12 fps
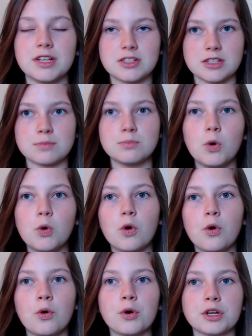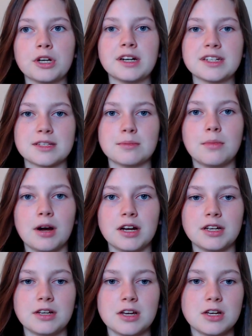is more organised than
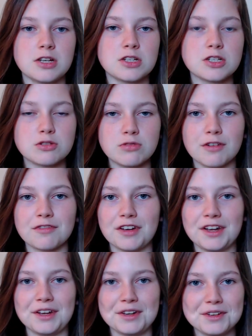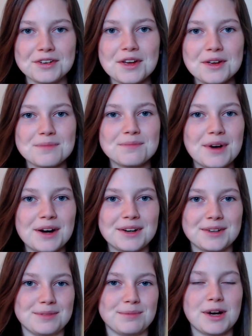my scruffy
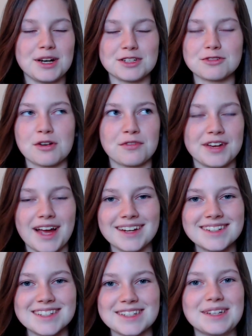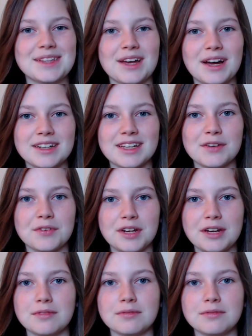answer that I'd given in